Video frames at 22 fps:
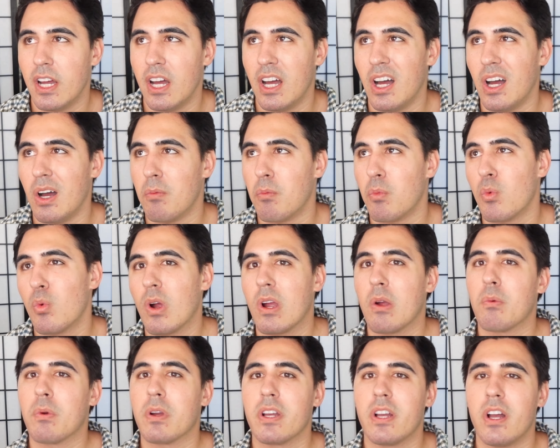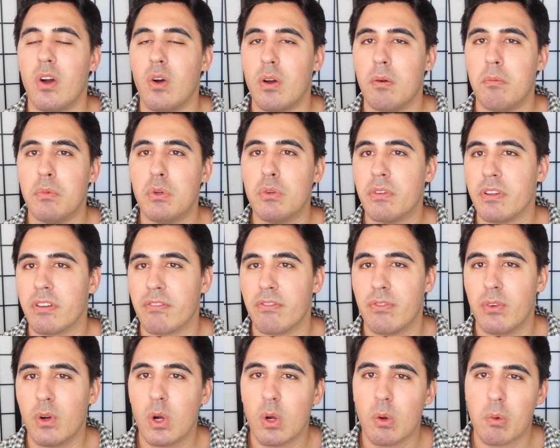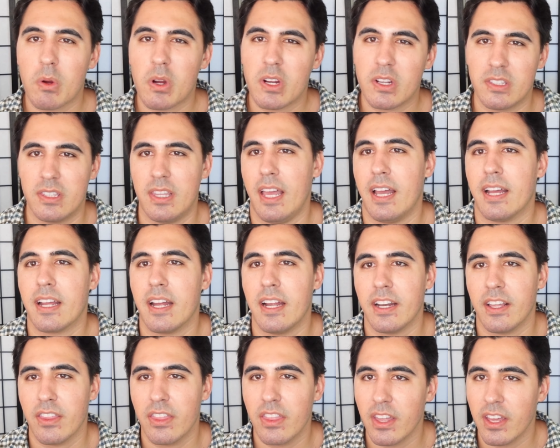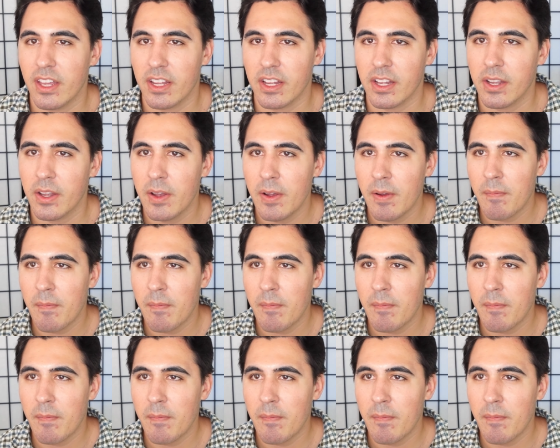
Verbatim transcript: um, where we're going moving forward, that kind of thing.